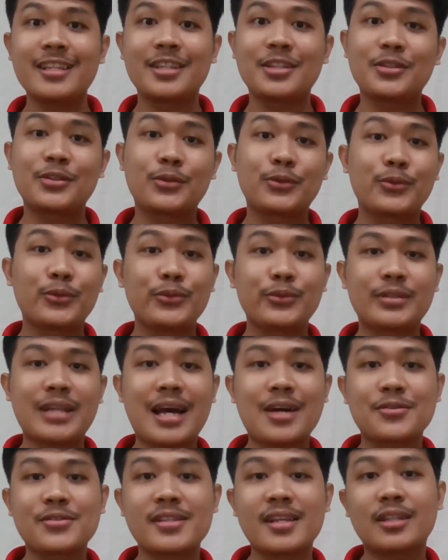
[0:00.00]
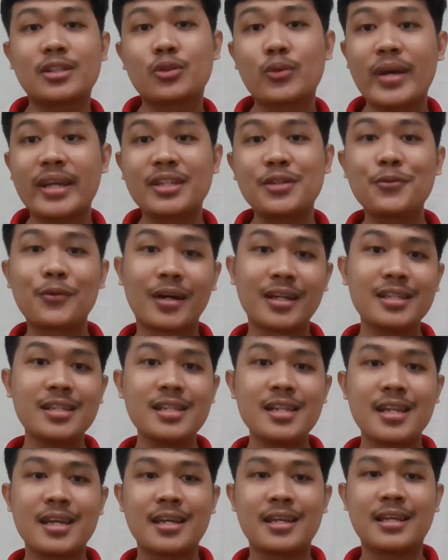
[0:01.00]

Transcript: in 2021